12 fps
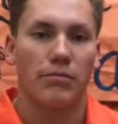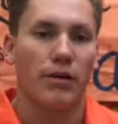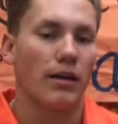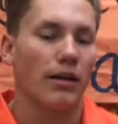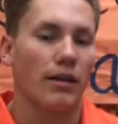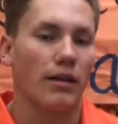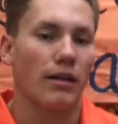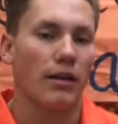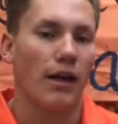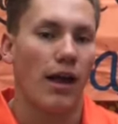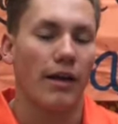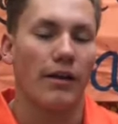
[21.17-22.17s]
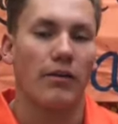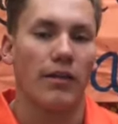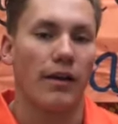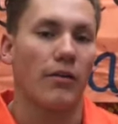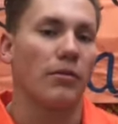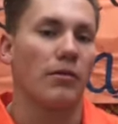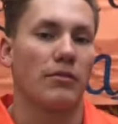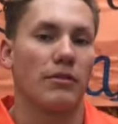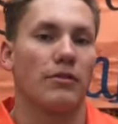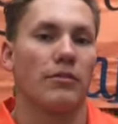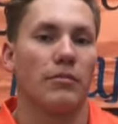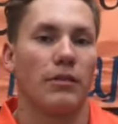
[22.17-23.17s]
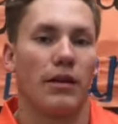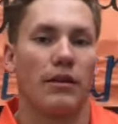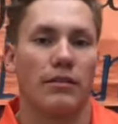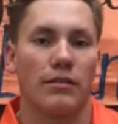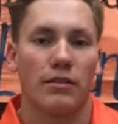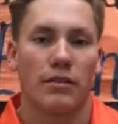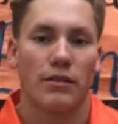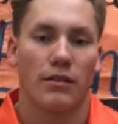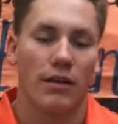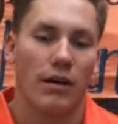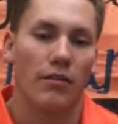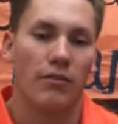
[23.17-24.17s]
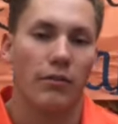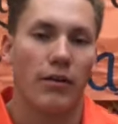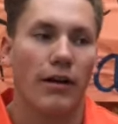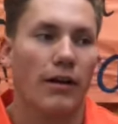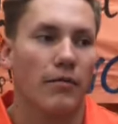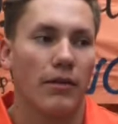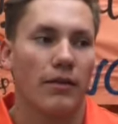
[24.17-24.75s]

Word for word: But I know that I'll be able to do it because of who I am.